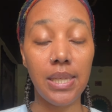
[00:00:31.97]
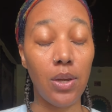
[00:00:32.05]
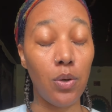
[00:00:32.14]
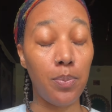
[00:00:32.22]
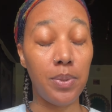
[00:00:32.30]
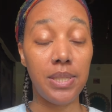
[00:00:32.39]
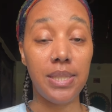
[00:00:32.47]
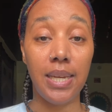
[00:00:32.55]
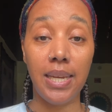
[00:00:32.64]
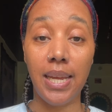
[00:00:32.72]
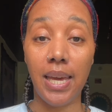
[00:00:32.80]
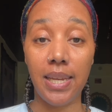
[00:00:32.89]
I hope you're
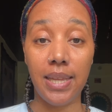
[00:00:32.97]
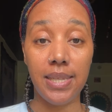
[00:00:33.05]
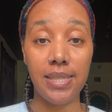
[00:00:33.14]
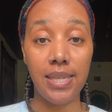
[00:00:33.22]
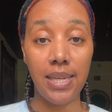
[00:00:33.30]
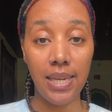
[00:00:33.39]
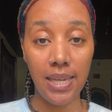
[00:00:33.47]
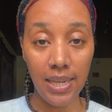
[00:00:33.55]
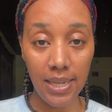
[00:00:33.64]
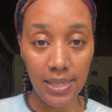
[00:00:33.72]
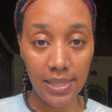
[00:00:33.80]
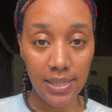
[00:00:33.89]
staying out of this
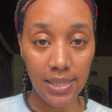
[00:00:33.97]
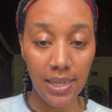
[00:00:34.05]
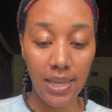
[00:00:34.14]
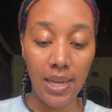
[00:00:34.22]
heat